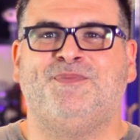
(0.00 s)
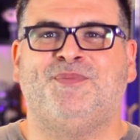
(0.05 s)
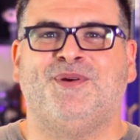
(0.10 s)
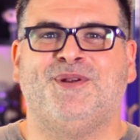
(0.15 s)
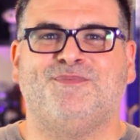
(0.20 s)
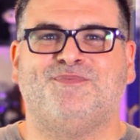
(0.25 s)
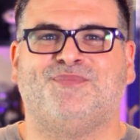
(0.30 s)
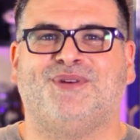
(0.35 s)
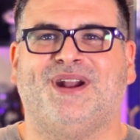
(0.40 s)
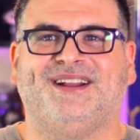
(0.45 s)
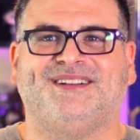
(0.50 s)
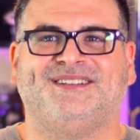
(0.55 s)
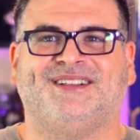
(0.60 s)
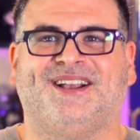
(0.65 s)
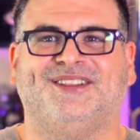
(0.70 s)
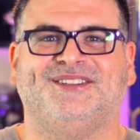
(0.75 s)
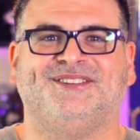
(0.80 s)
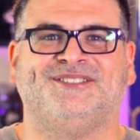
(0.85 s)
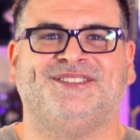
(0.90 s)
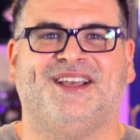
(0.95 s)
We put bright
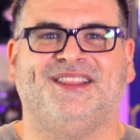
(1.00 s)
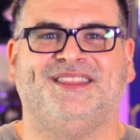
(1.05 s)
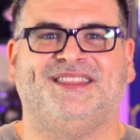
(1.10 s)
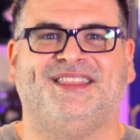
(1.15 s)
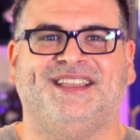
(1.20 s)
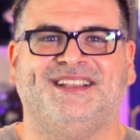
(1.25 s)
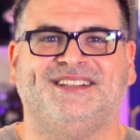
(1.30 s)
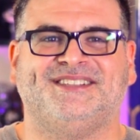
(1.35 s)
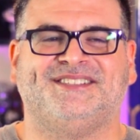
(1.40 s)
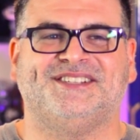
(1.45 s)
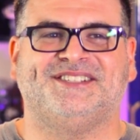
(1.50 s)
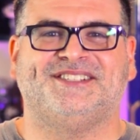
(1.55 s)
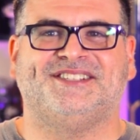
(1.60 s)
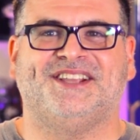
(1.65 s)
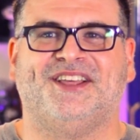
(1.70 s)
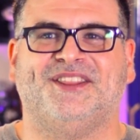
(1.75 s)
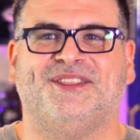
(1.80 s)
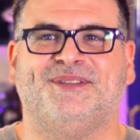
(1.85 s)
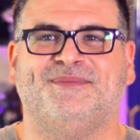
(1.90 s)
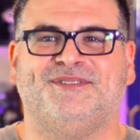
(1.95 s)
colors on things to
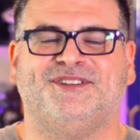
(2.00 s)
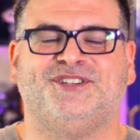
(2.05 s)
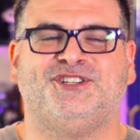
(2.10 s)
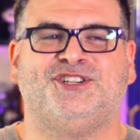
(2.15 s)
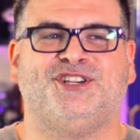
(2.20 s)
sell them to